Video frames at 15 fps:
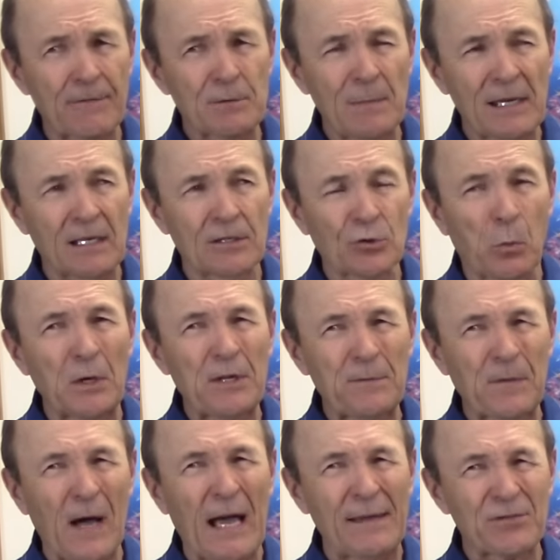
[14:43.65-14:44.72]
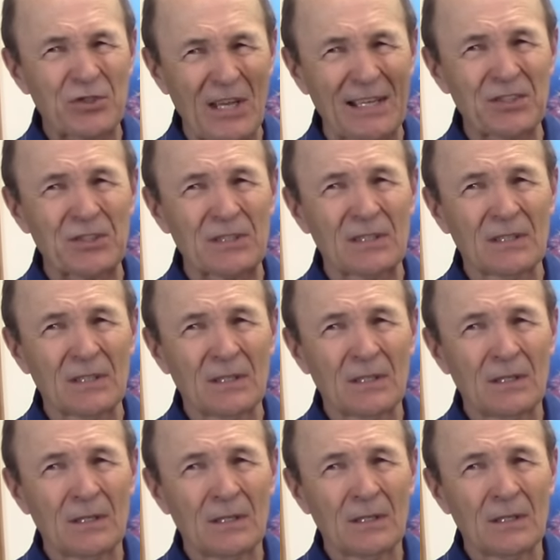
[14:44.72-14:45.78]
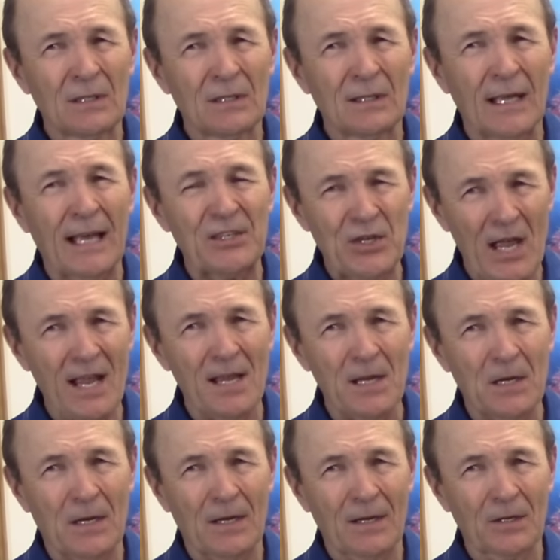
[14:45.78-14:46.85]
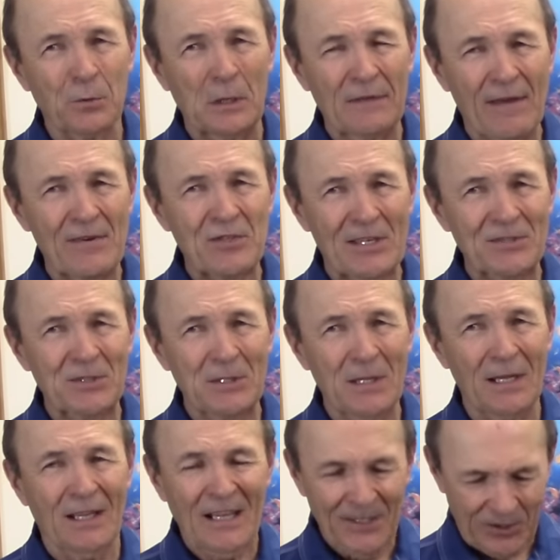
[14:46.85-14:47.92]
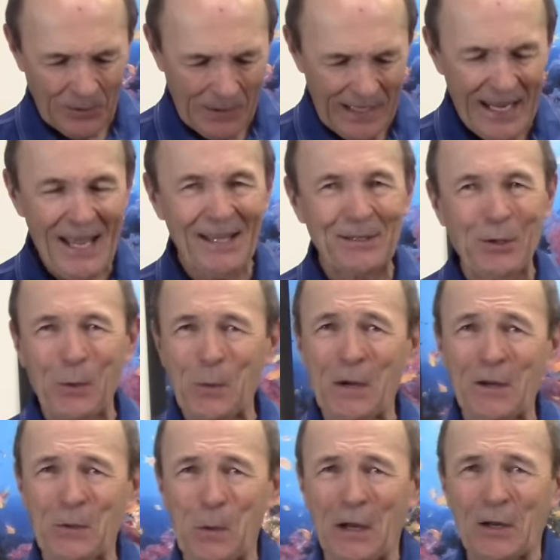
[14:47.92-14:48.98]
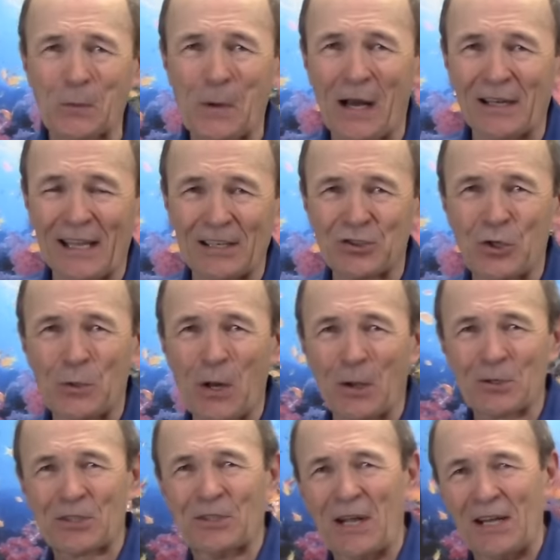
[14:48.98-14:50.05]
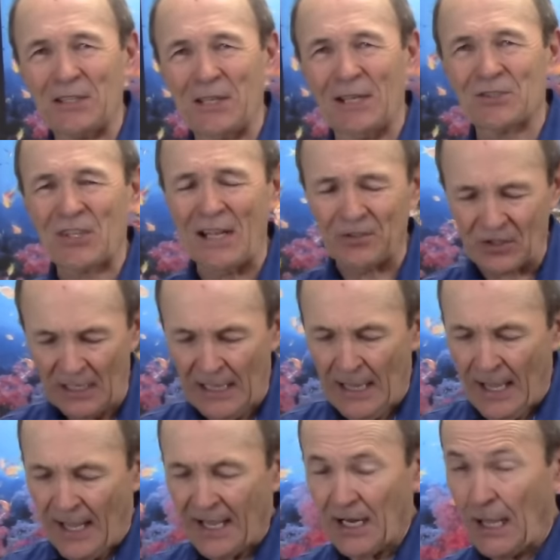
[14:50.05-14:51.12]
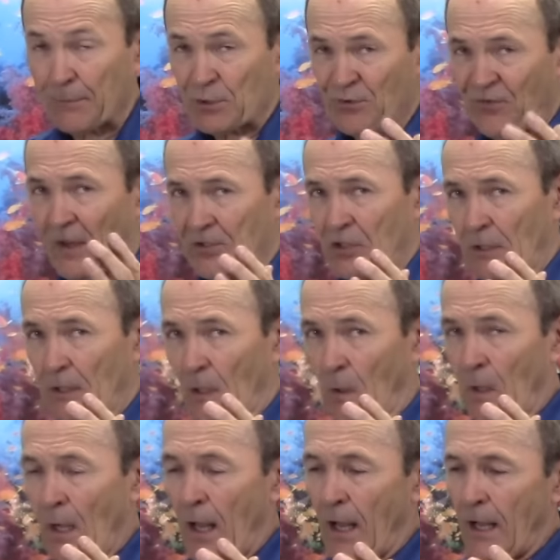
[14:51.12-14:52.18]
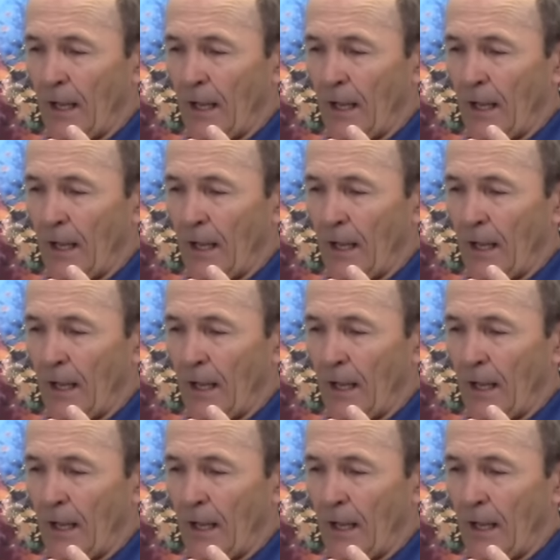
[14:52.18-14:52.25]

and I was making 25 cents a day. 25 cents a day. So I had to work quite a while to get $2.98. And I was fussy, you know.